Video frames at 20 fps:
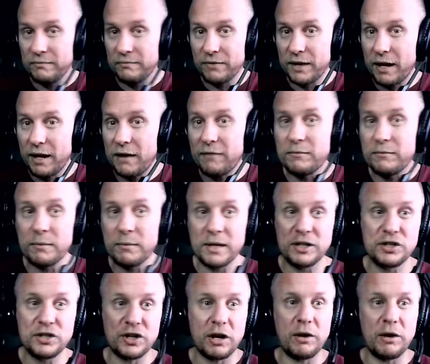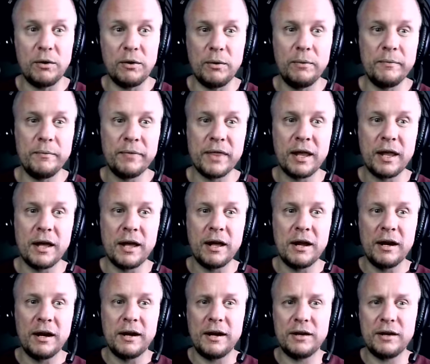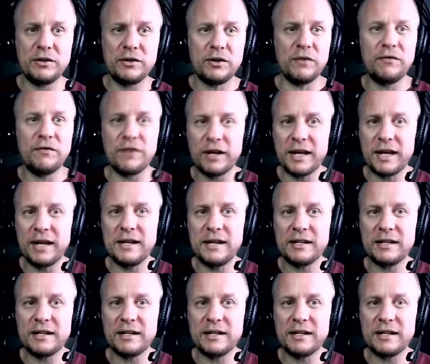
of Manjaro. Now don't forget,